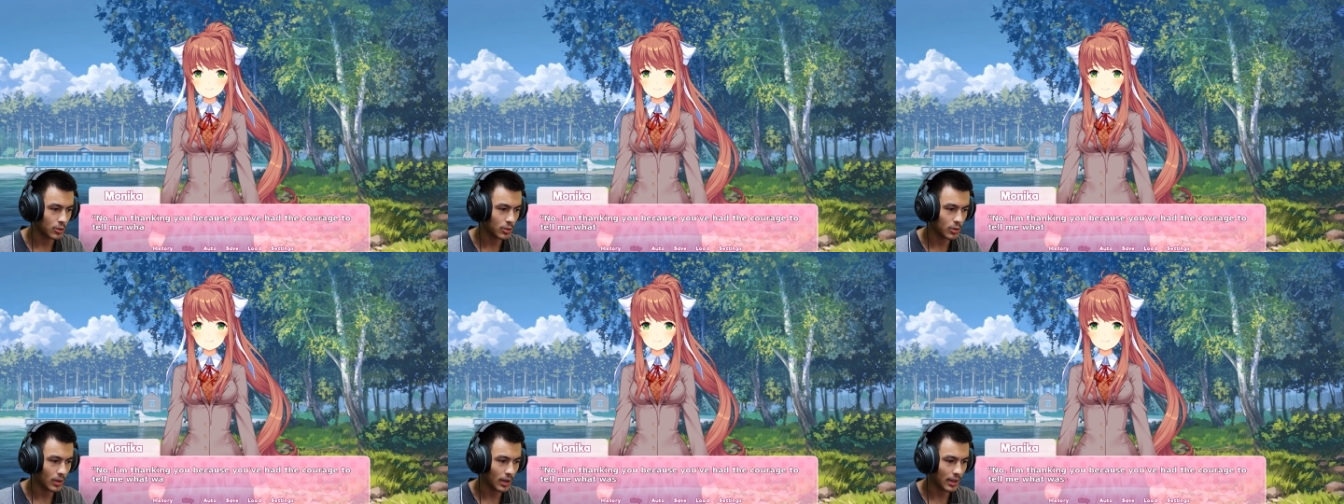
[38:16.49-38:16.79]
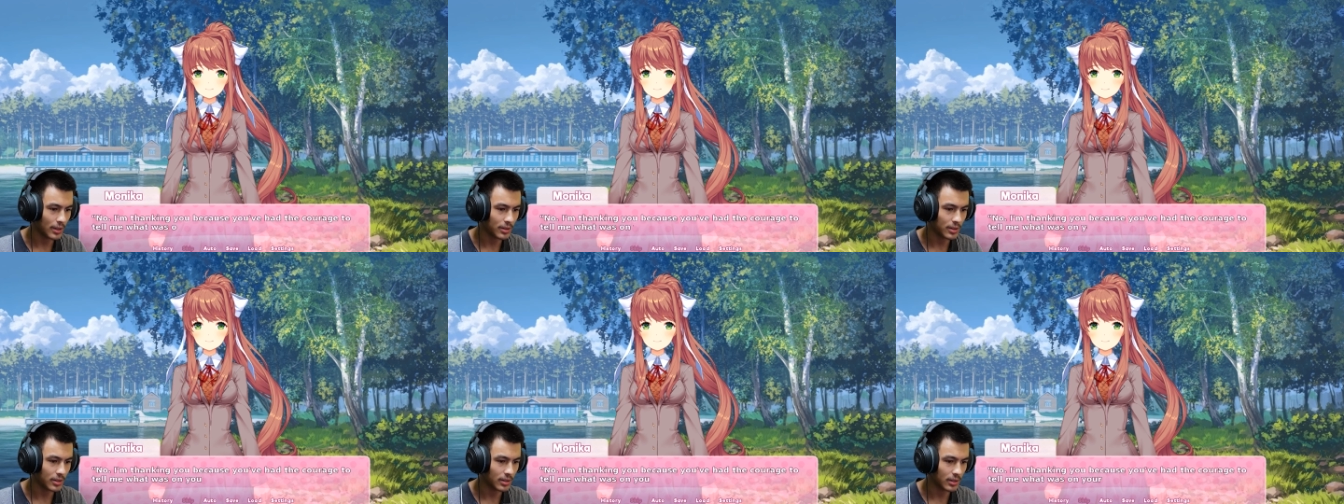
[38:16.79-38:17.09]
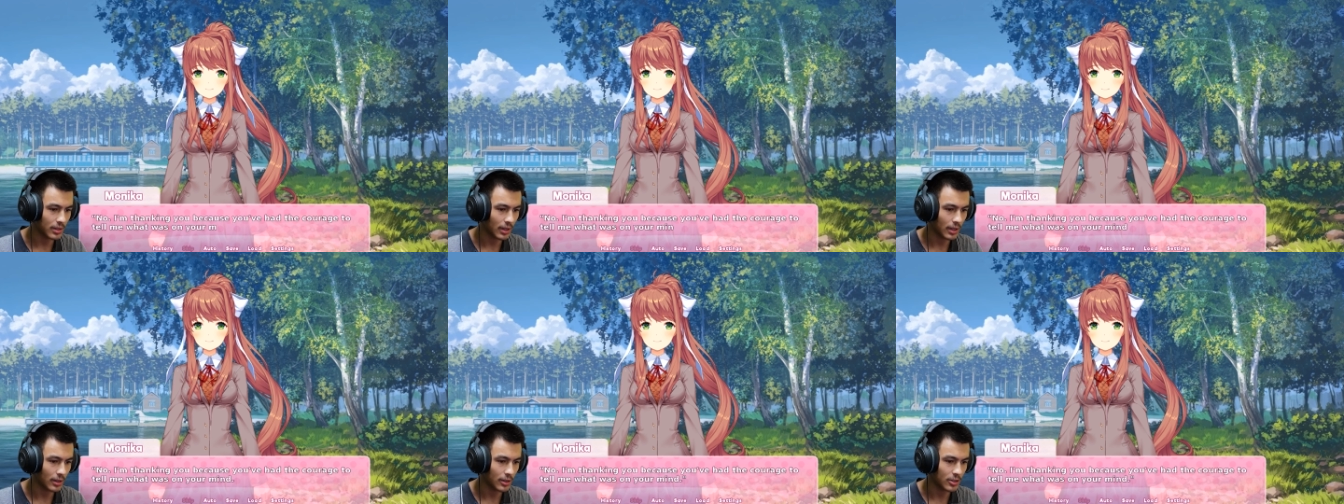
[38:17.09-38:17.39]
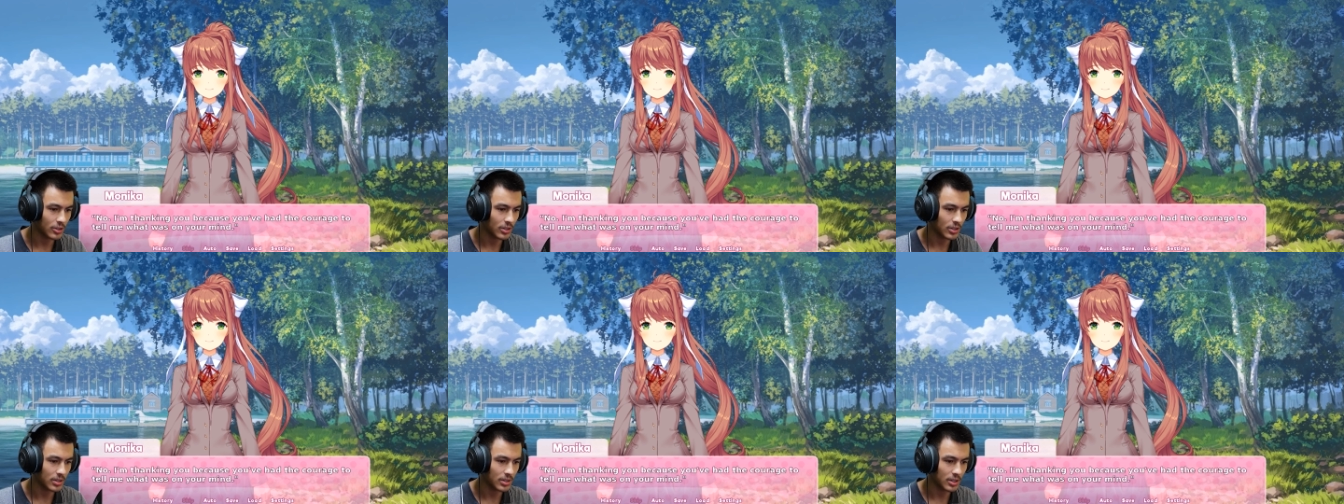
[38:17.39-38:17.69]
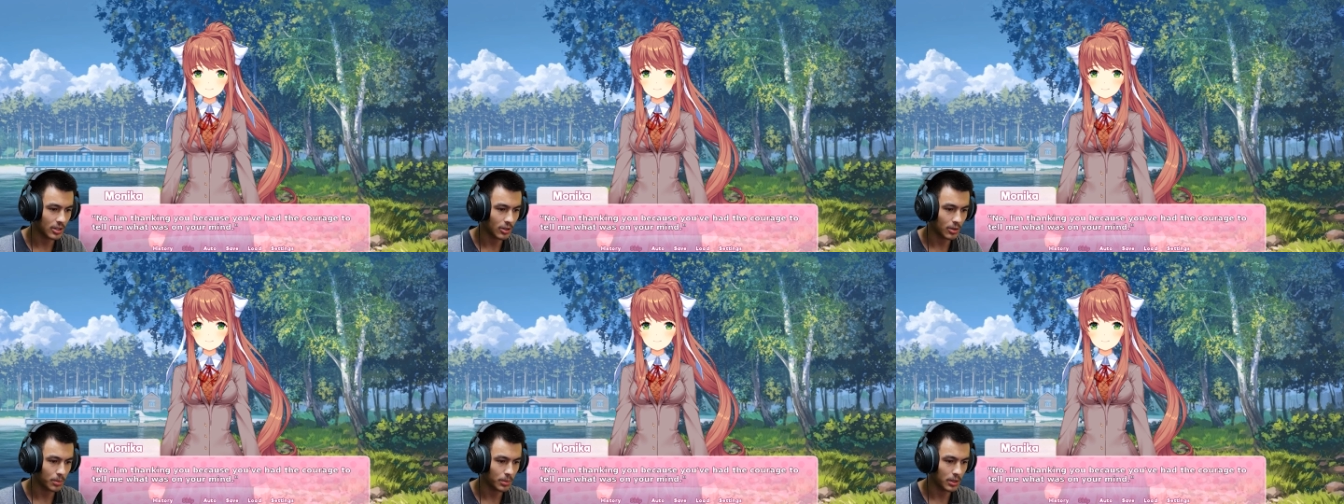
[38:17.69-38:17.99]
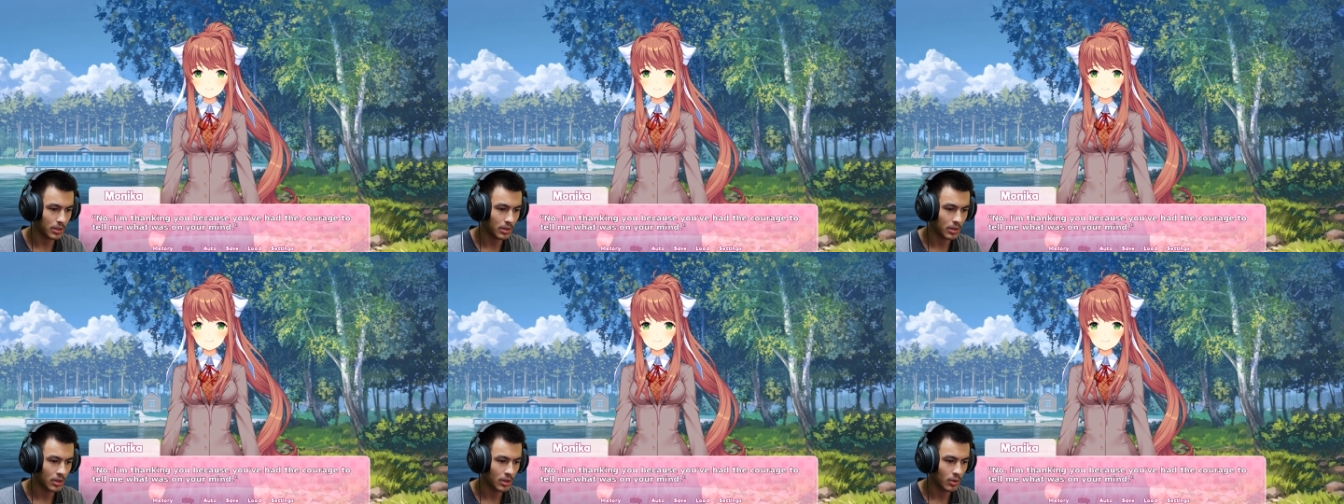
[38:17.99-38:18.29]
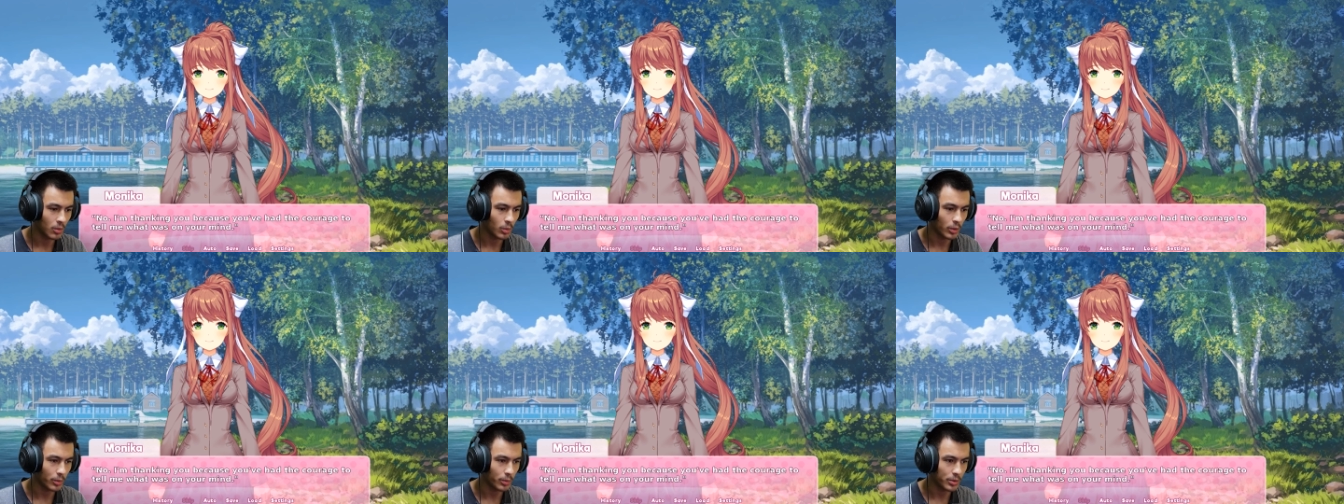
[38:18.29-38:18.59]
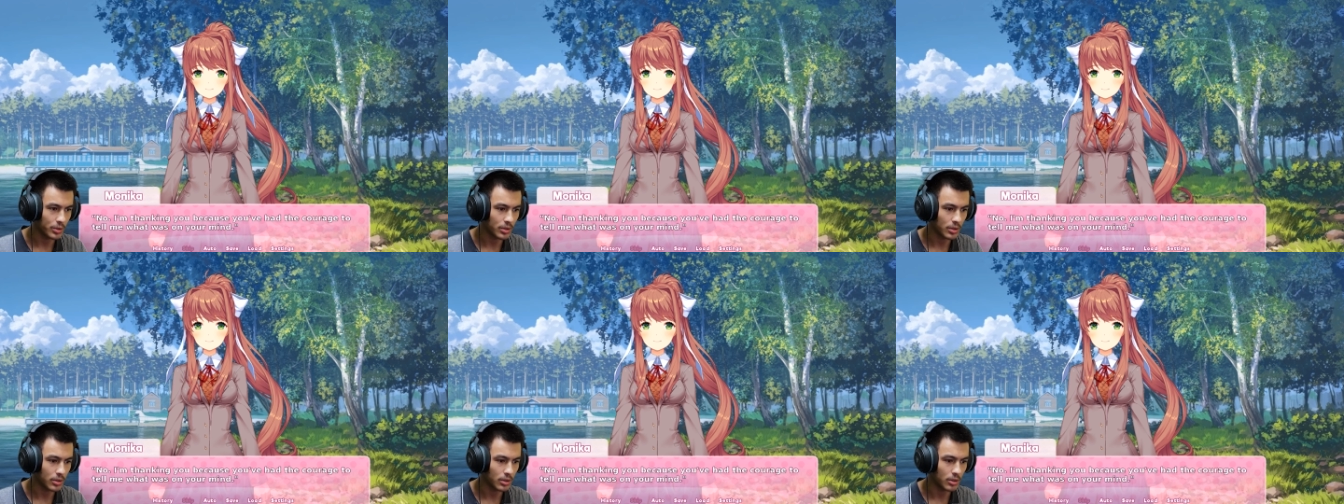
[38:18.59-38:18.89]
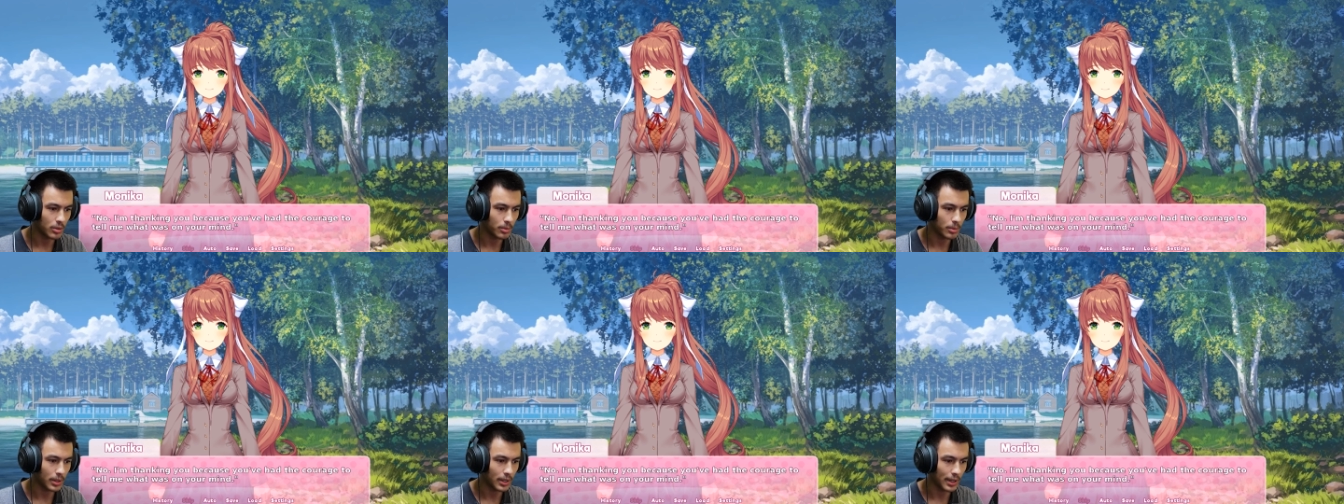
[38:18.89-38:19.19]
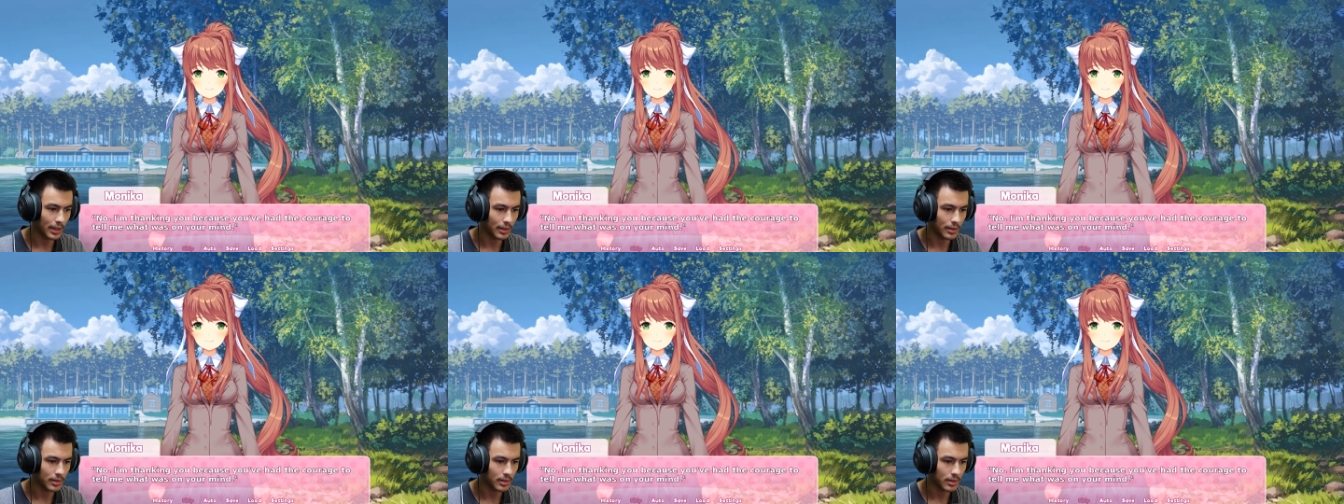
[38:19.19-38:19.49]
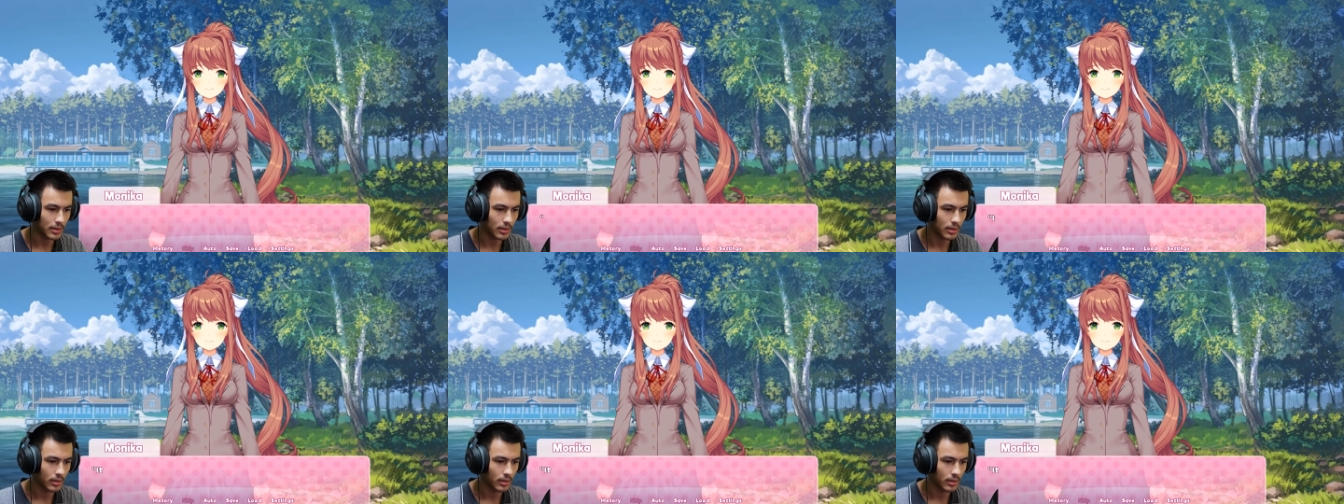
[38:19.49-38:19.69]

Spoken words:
you had the courage to tell me what was on your mind.